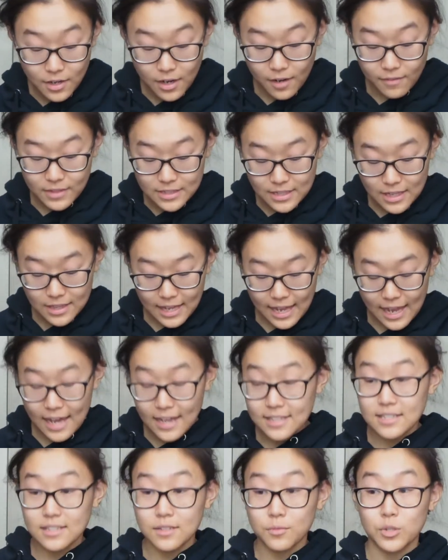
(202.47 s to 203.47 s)
of the death
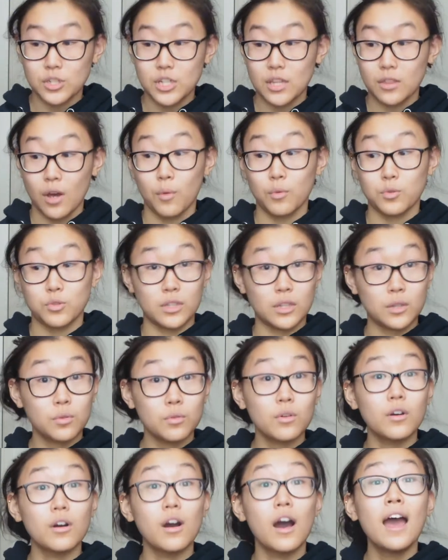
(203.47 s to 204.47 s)
cast, which I thought was really
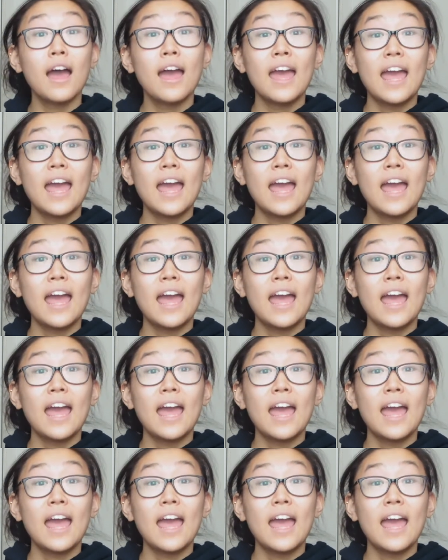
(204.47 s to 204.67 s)
cool,